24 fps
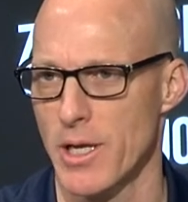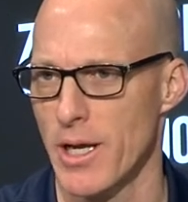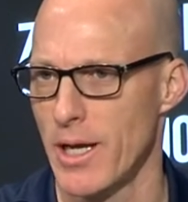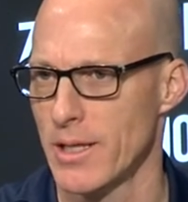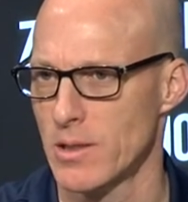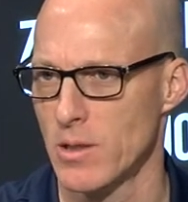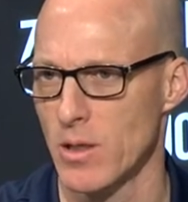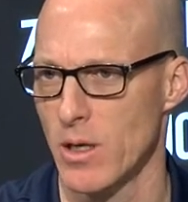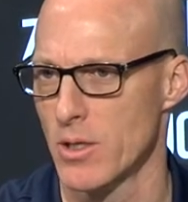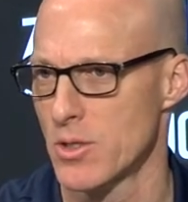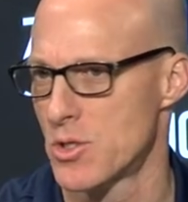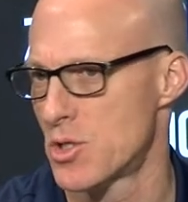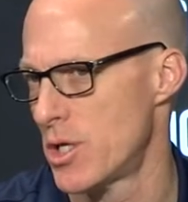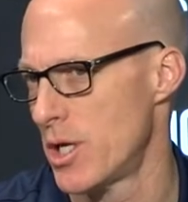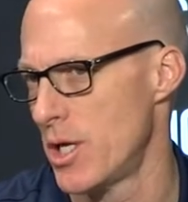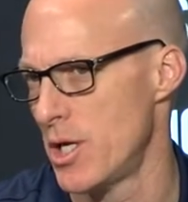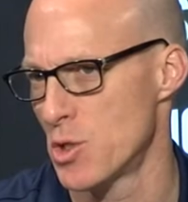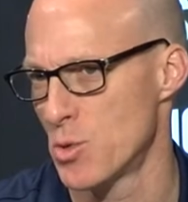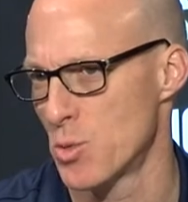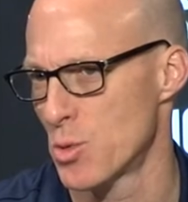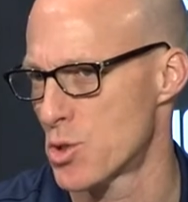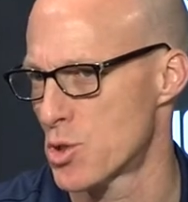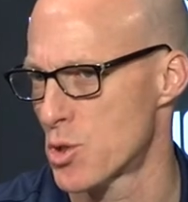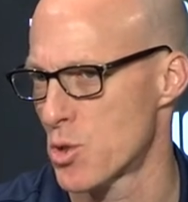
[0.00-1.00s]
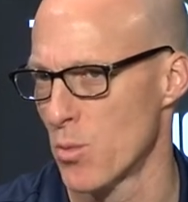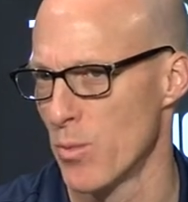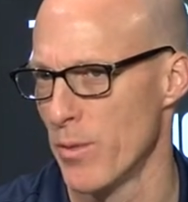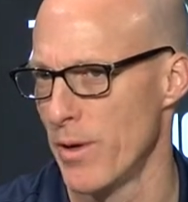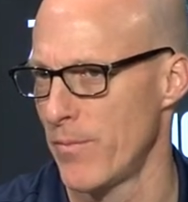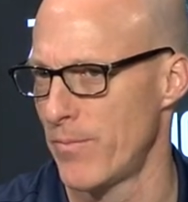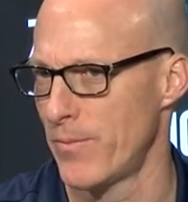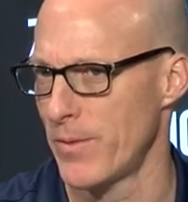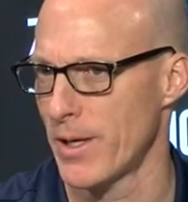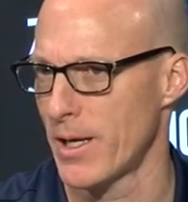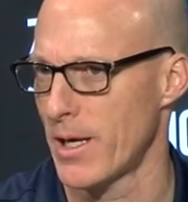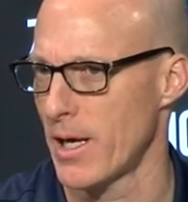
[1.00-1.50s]
I thought Cheese was
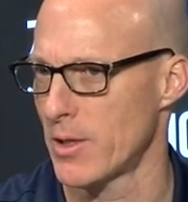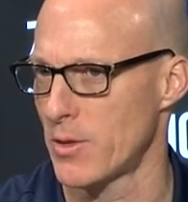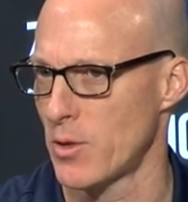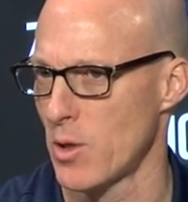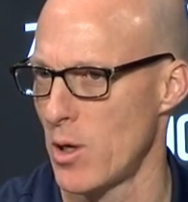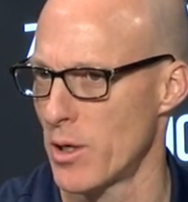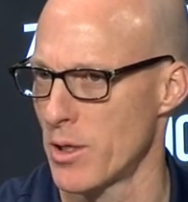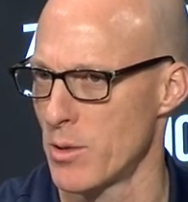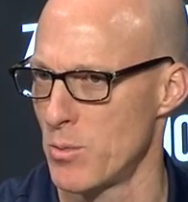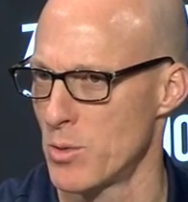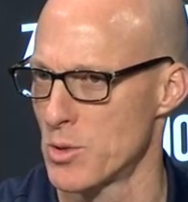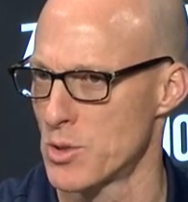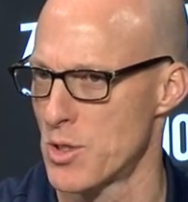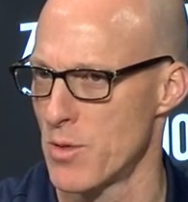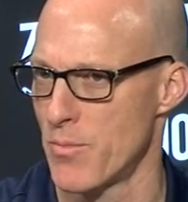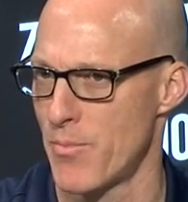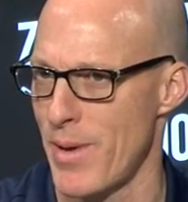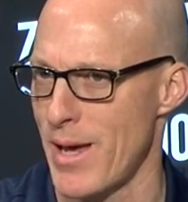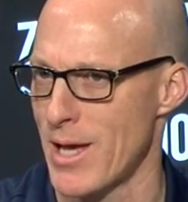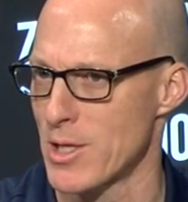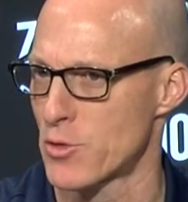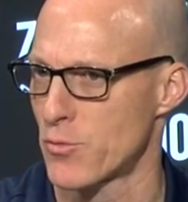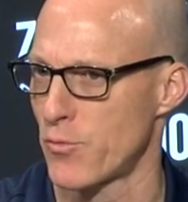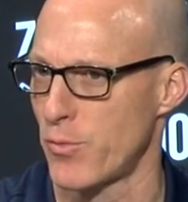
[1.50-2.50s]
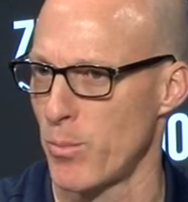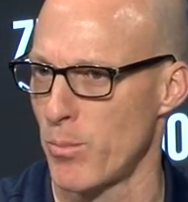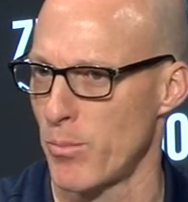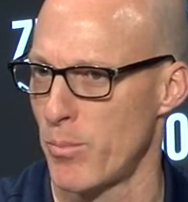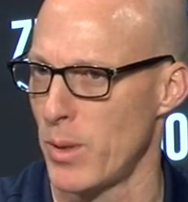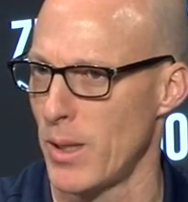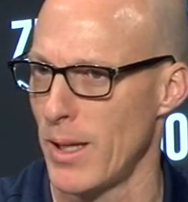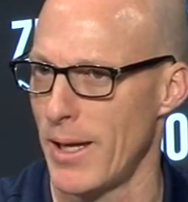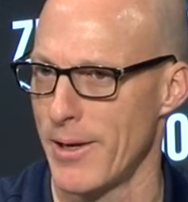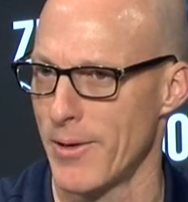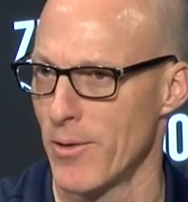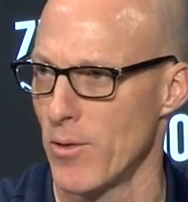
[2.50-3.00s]
terrific. I thought he was the best
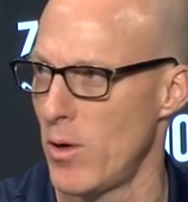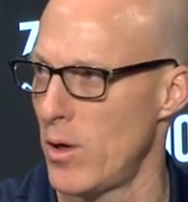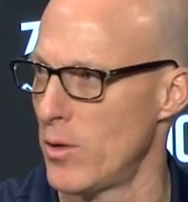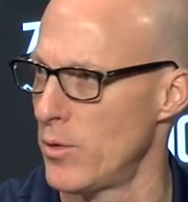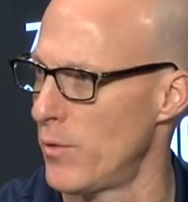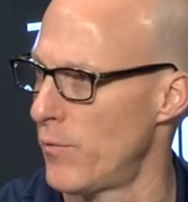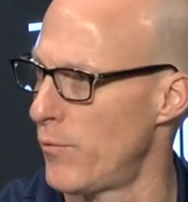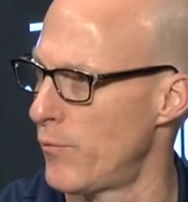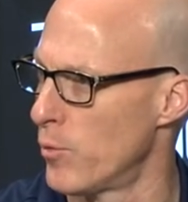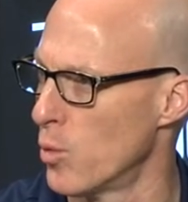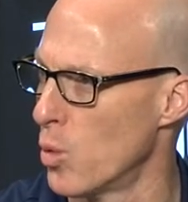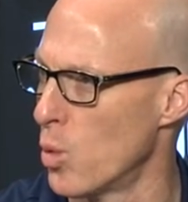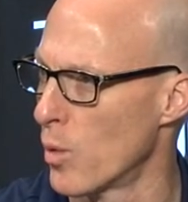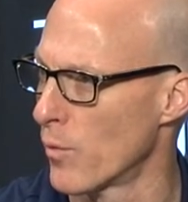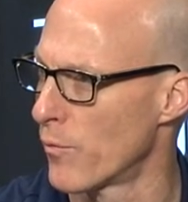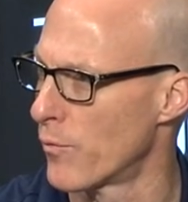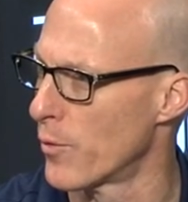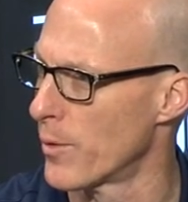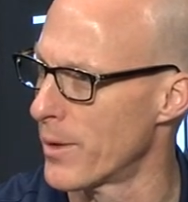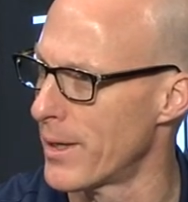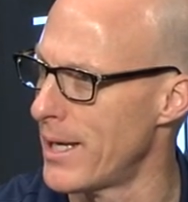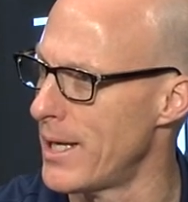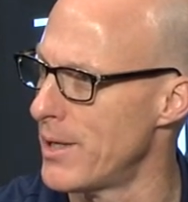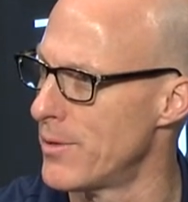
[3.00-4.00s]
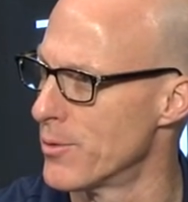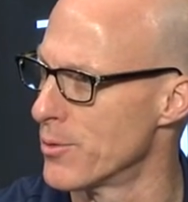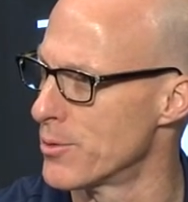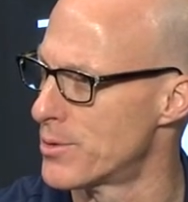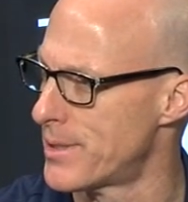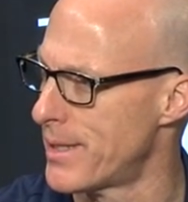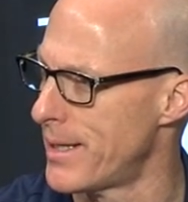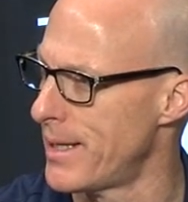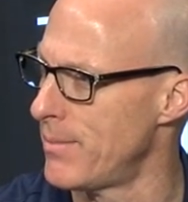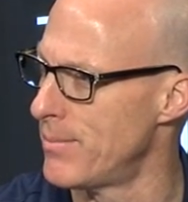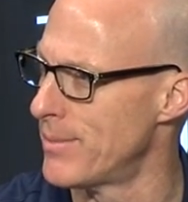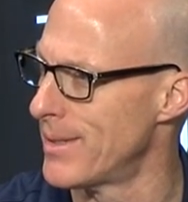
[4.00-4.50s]
player on the floor for either
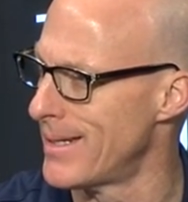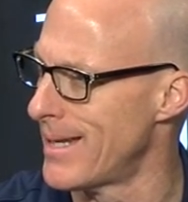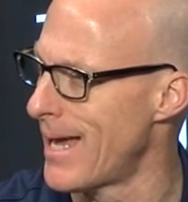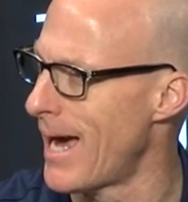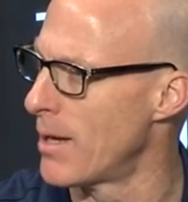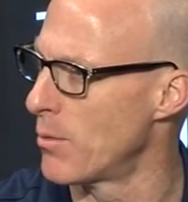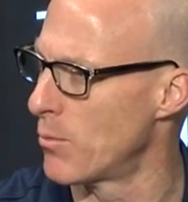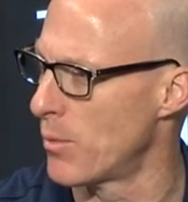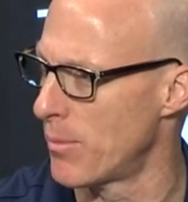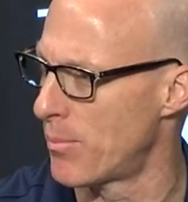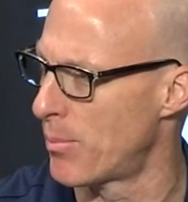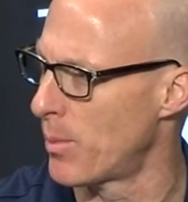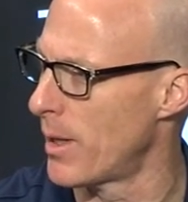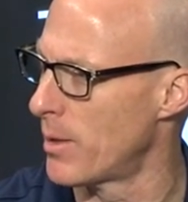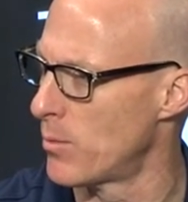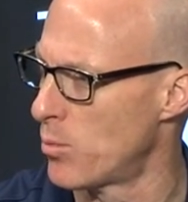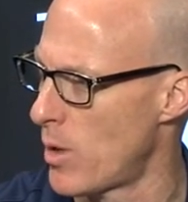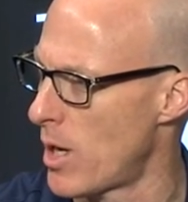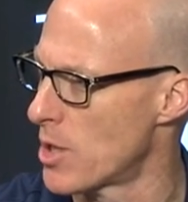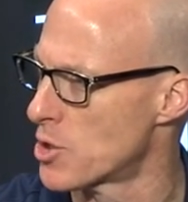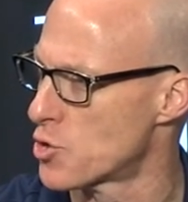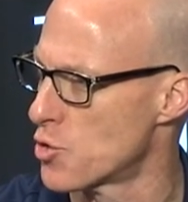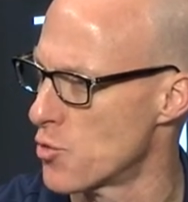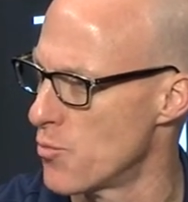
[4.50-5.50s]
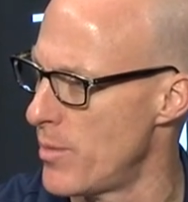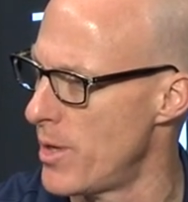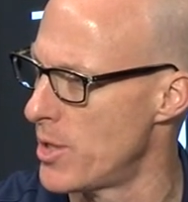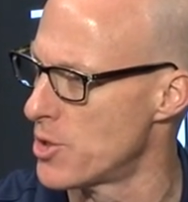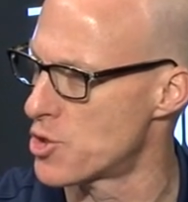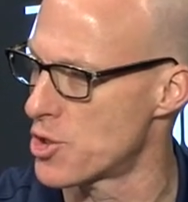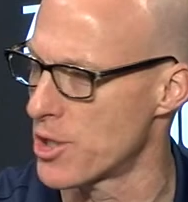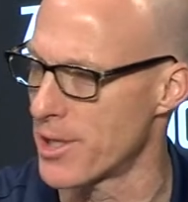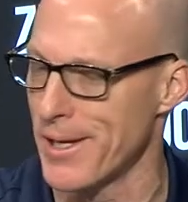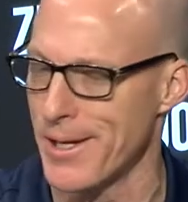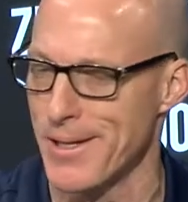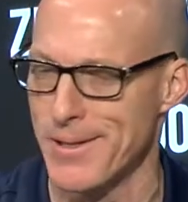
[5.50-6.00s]
team the night we played Western
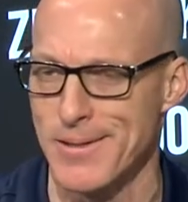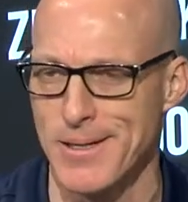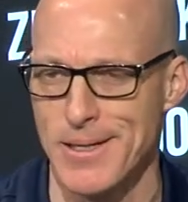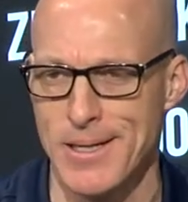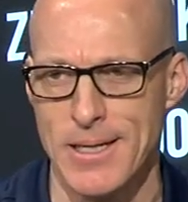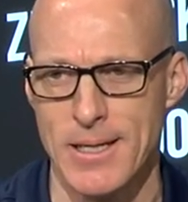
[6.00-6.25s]
Michigan.